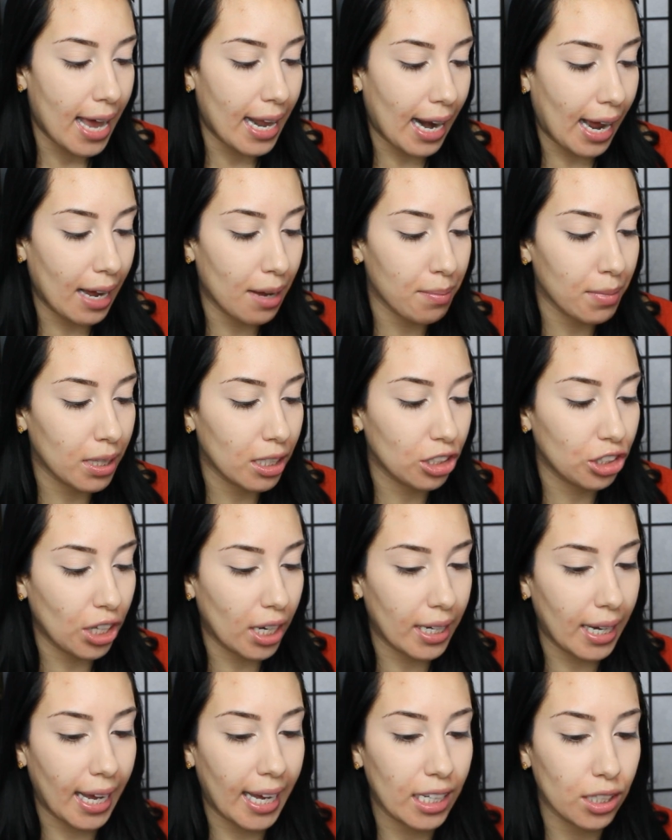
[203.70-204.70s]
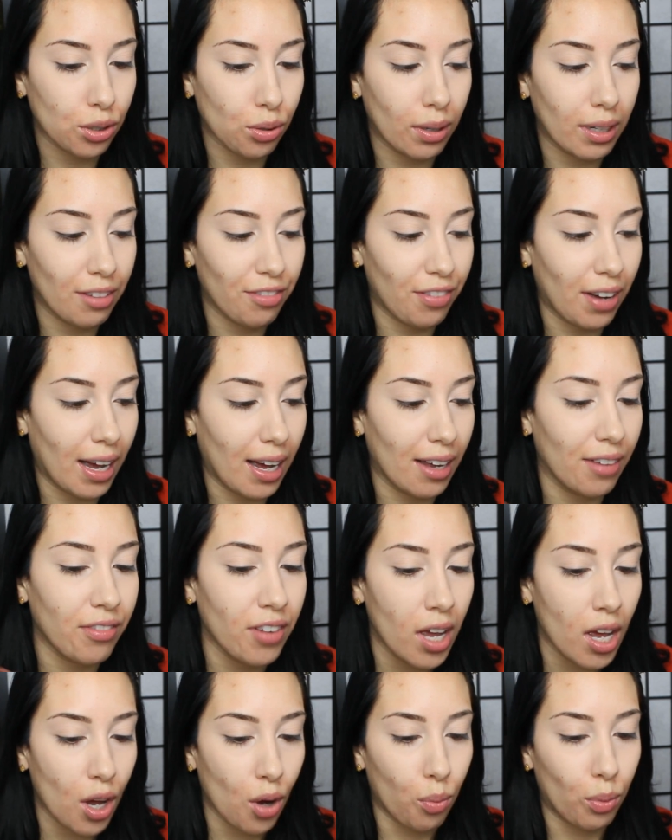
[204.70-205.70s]
And I am in the shade
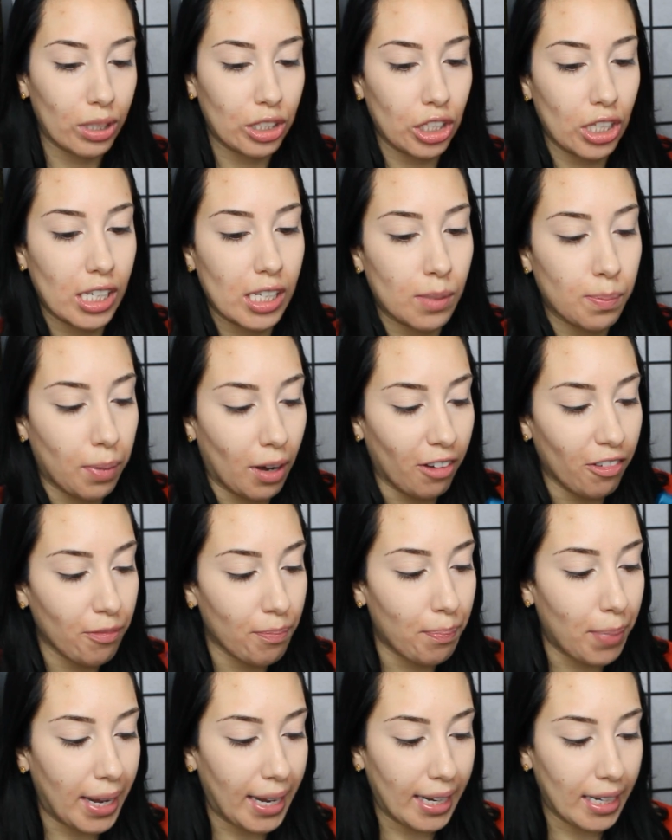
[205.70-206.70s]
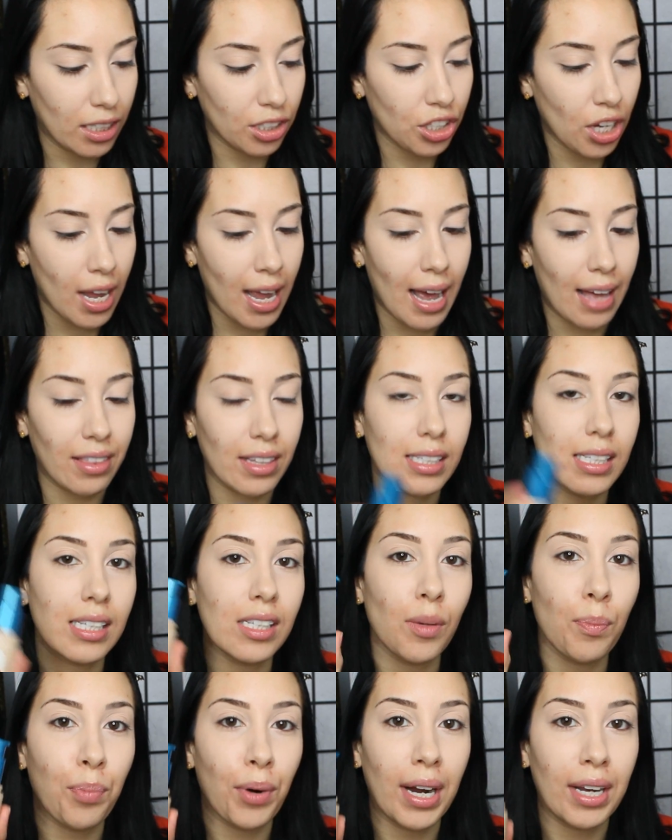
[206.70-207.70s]
825, which is Buff Beige. And this
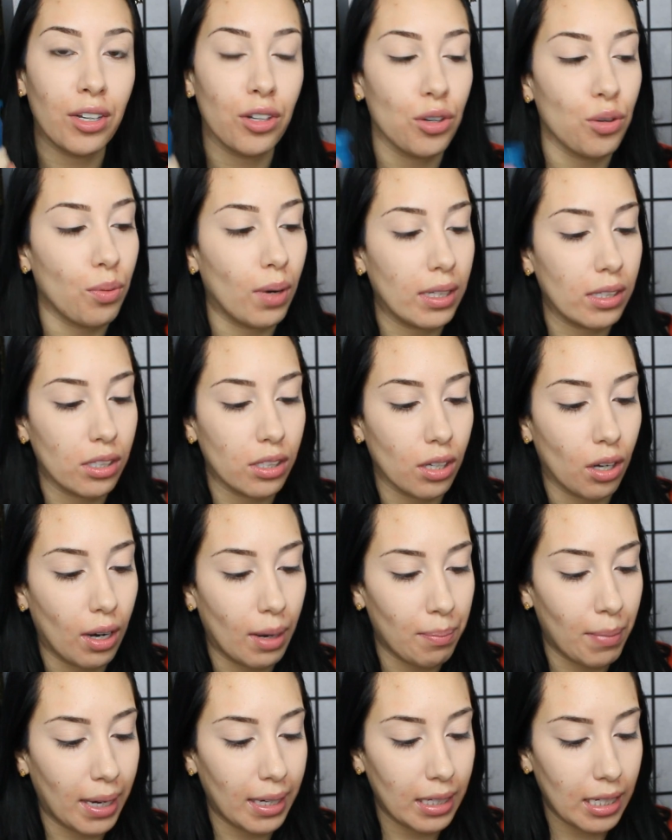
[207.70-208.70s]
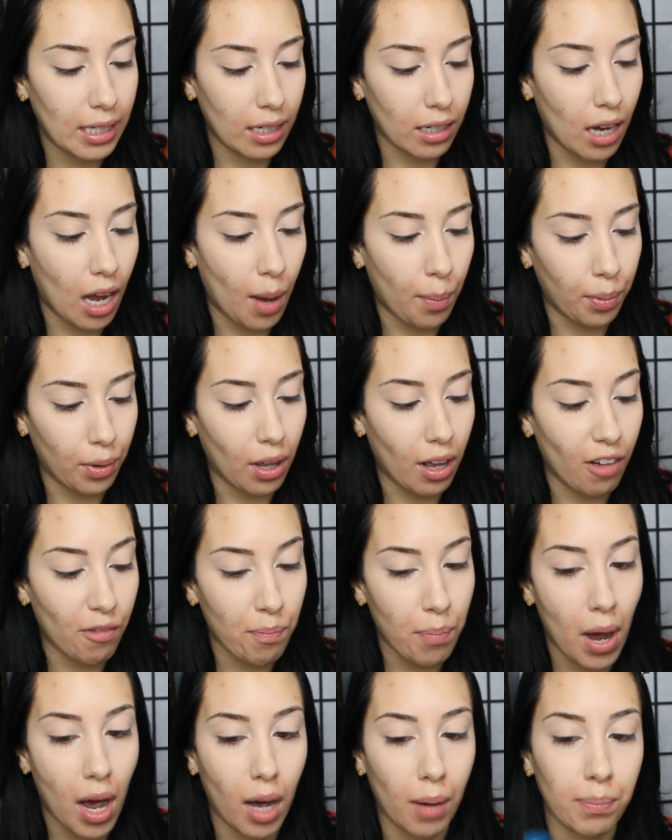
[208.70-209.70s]
is a brand new one, so I might need a couple
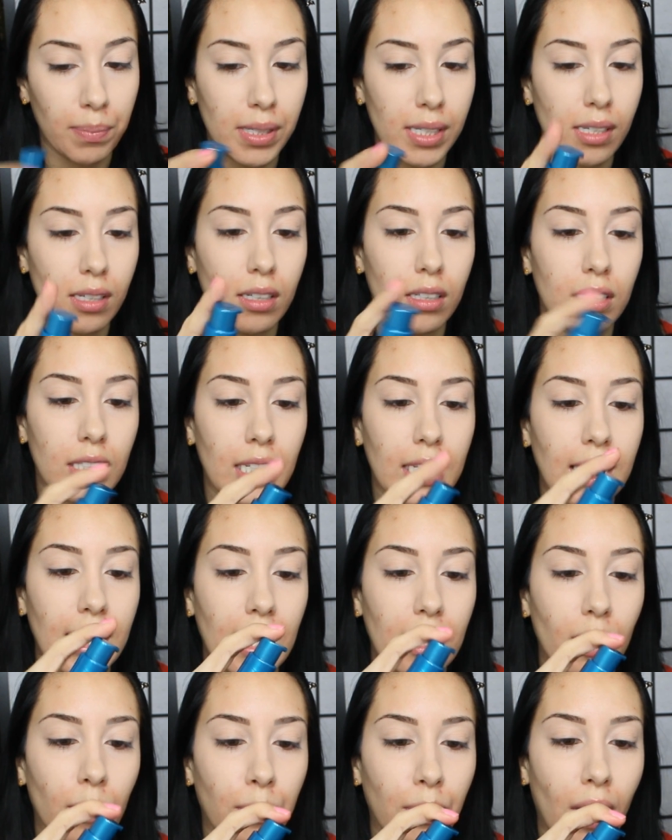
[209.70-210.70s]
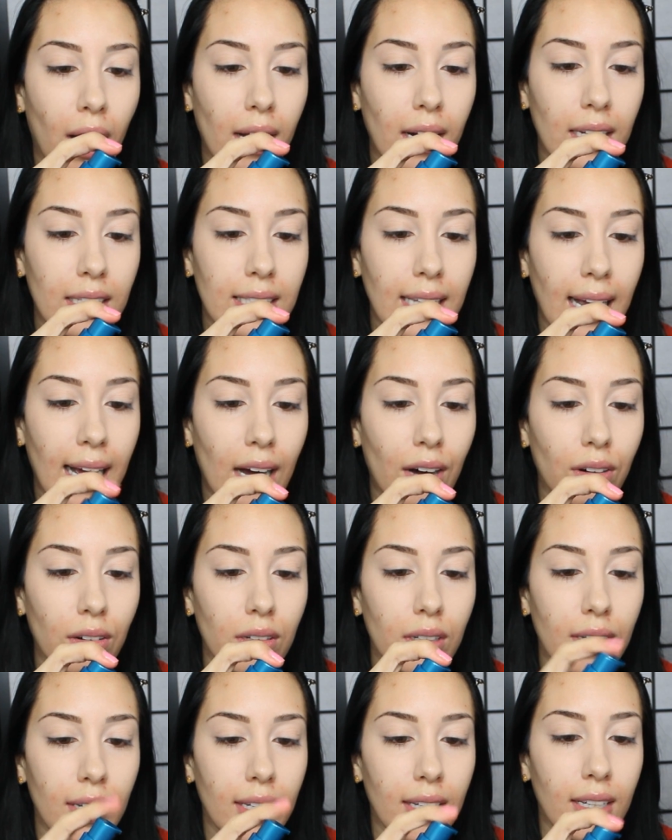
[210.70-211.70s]
of pumps to get the product
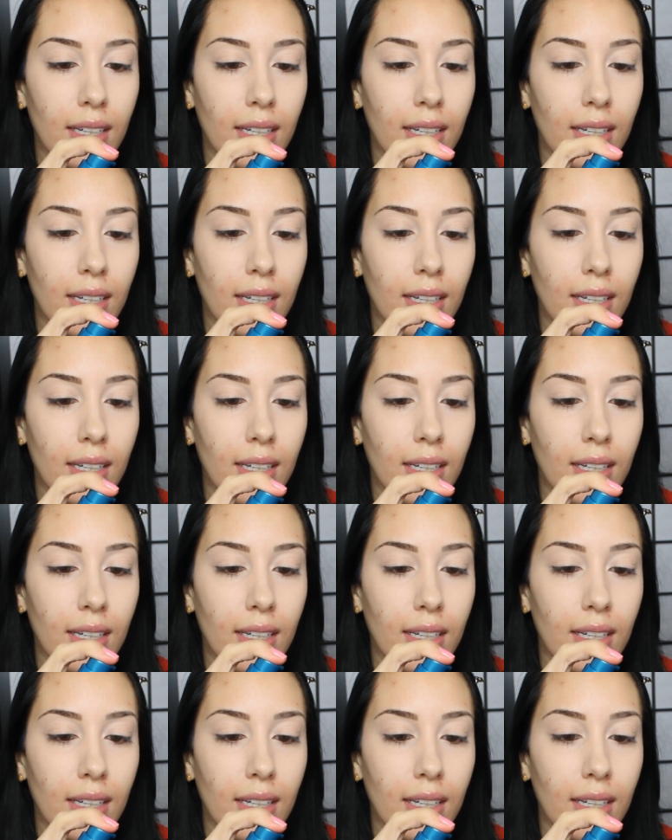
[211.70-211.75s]
out.